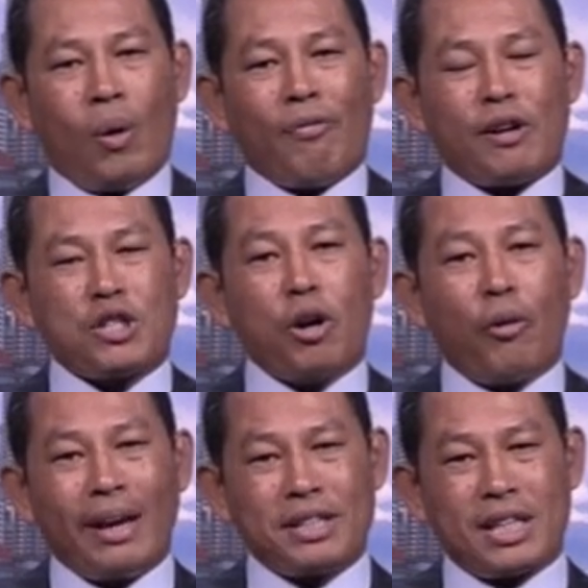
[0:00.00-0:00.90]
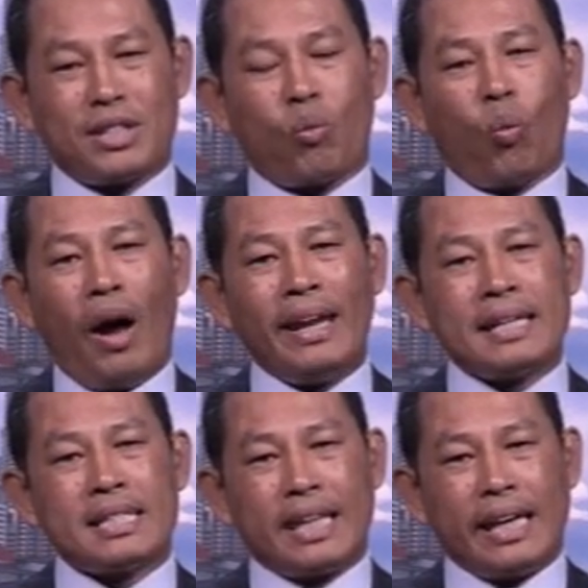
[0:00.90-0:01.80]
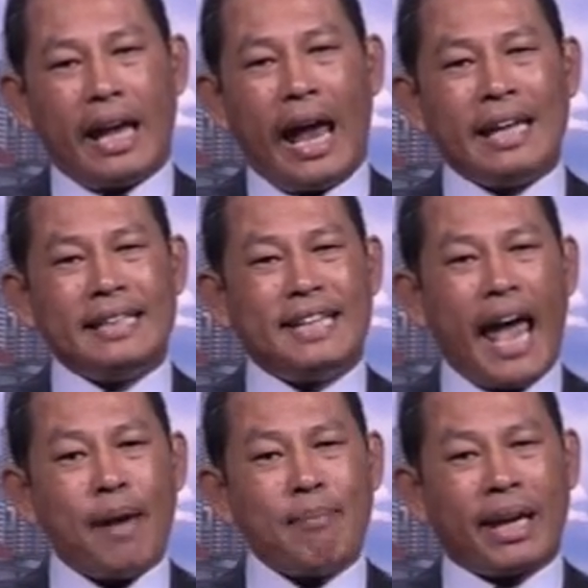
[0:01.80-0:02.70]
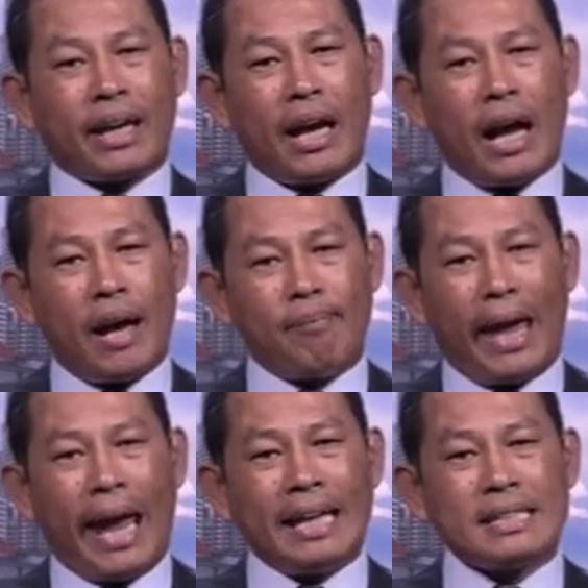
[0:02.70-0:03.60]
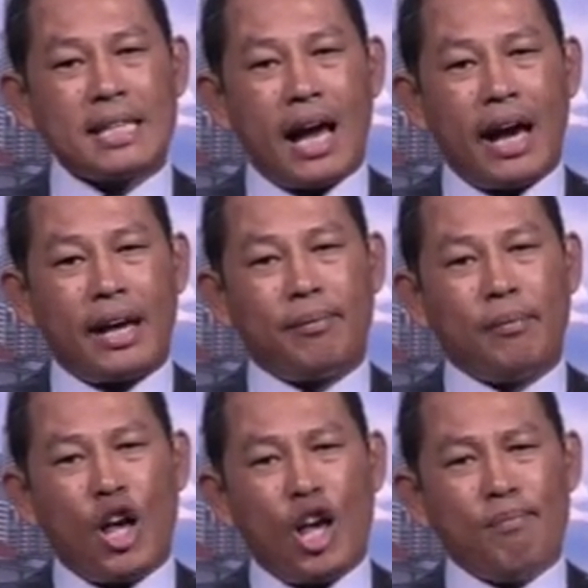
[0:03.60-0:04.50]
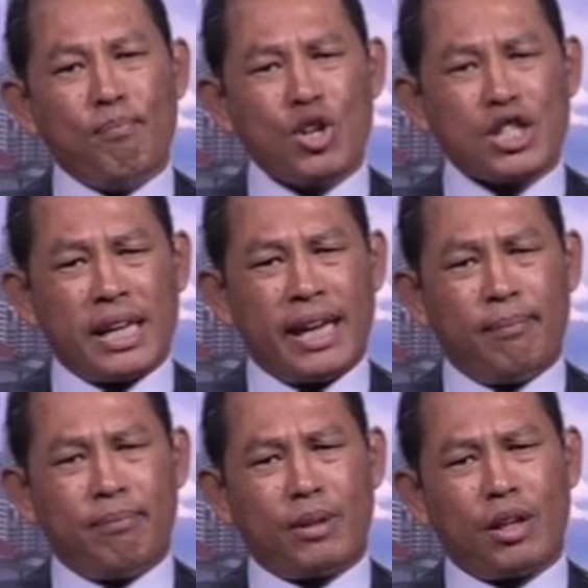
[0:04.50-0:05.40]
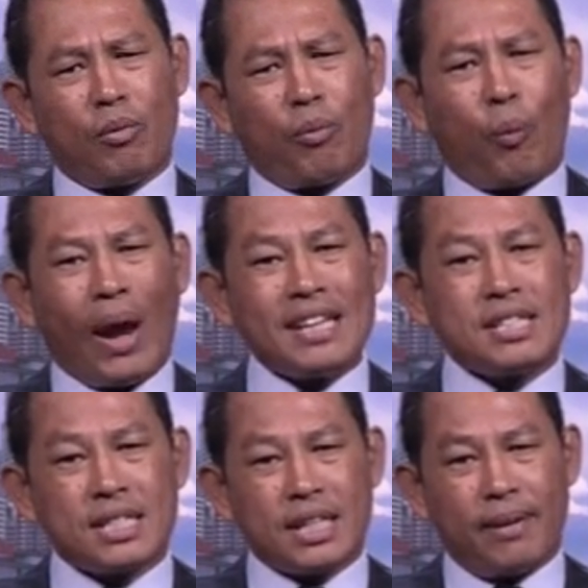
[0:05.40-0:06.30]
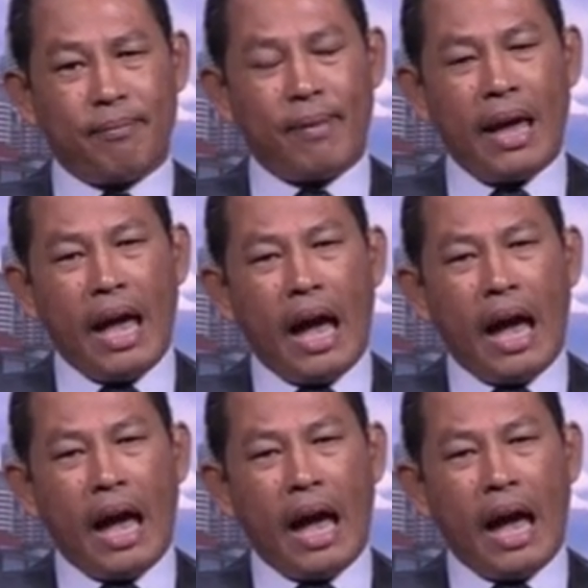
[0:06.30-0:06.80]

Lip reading: Well, for two reasons. One is the endemic anti-Muslim racism